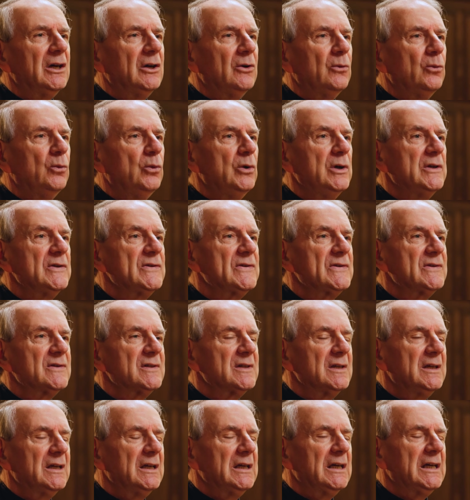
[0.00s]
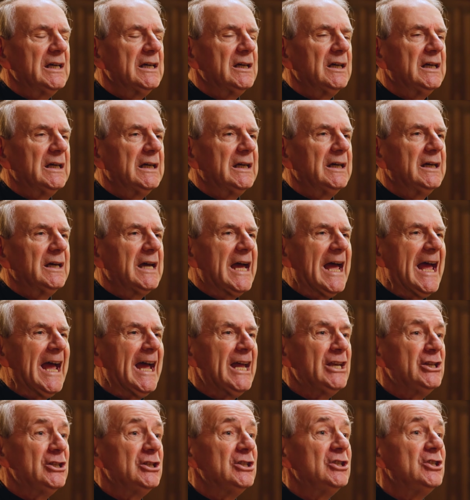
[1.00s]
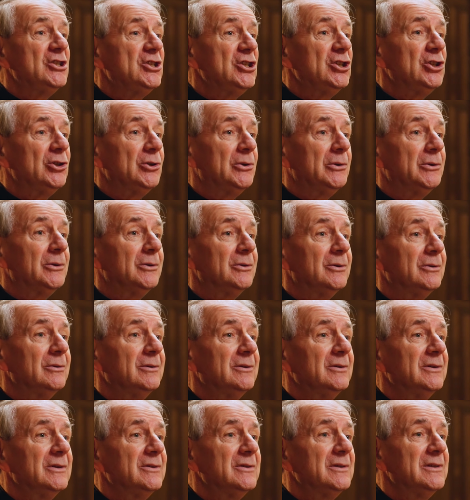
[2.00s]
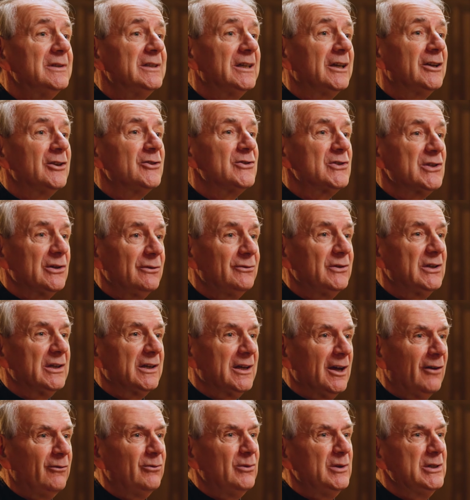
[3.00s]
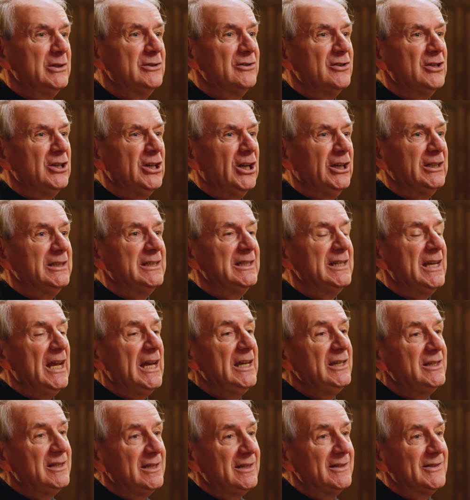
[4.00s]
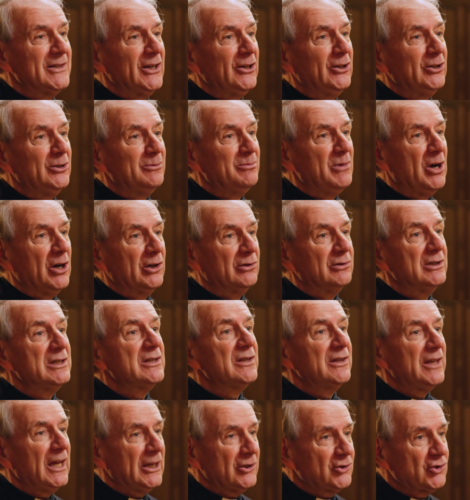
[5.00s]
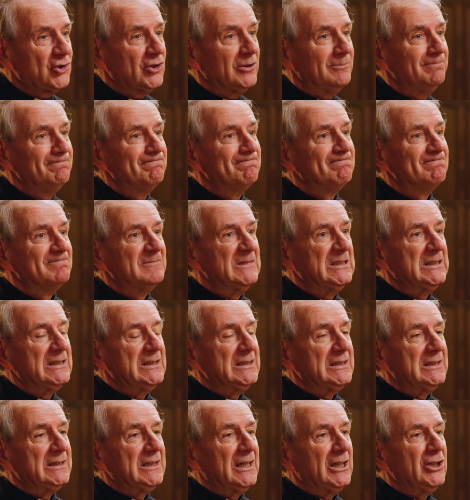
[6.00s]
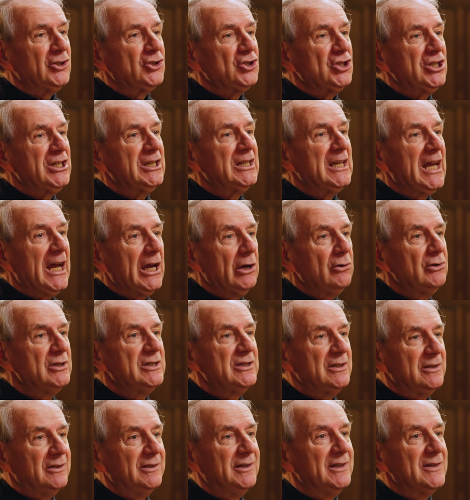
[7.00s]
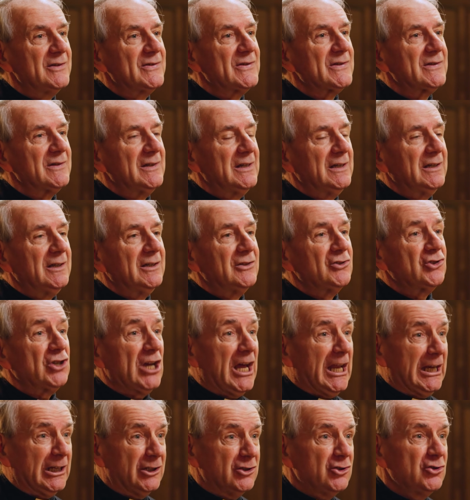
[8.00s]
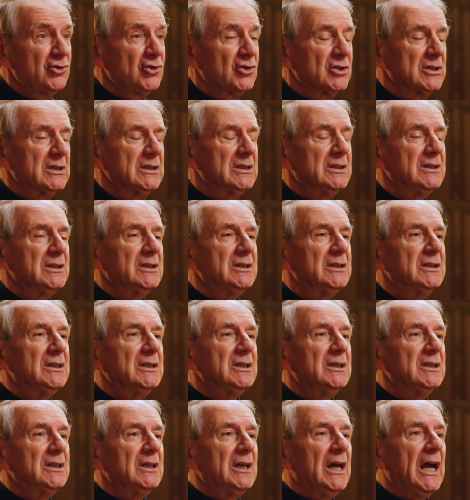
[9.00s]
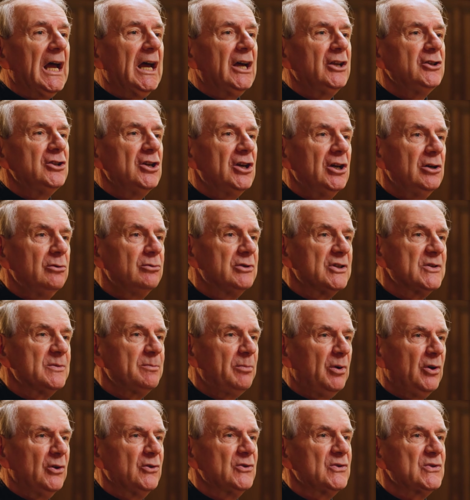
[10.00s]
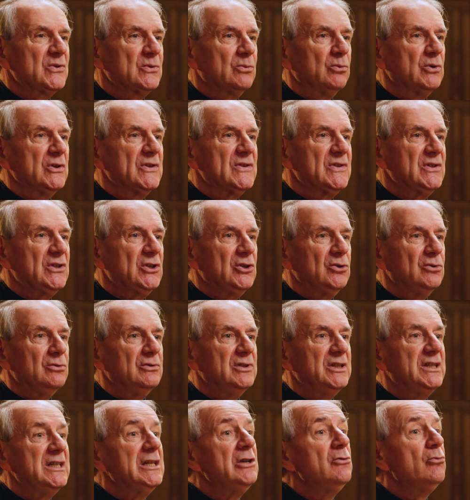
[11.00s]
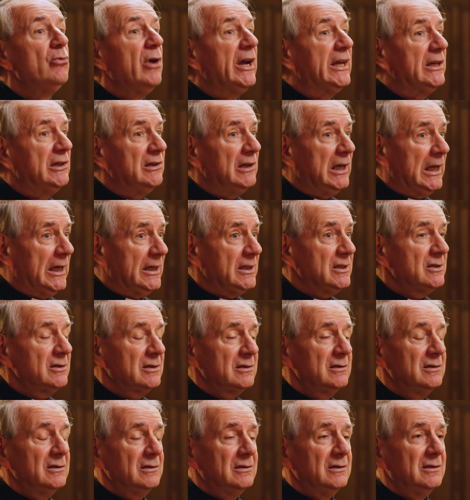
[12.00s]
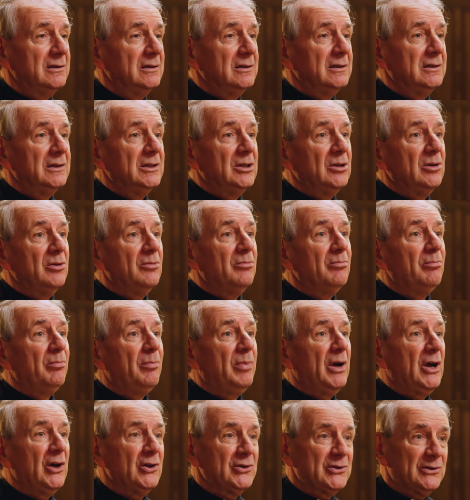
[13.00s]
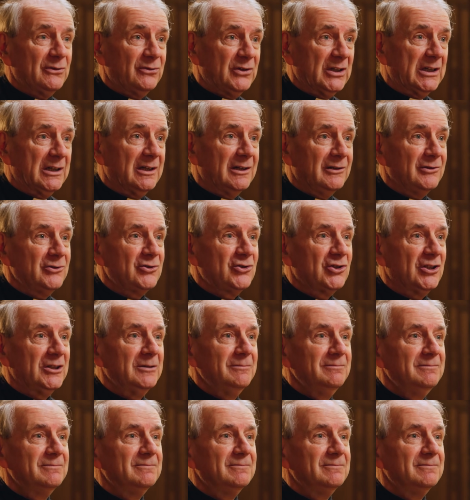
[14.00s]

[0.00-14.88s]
was handed to the Conservative government of the 1980s under Margaret Thatcher. And she inherited this challenge. And her response was to deregulate part of the culture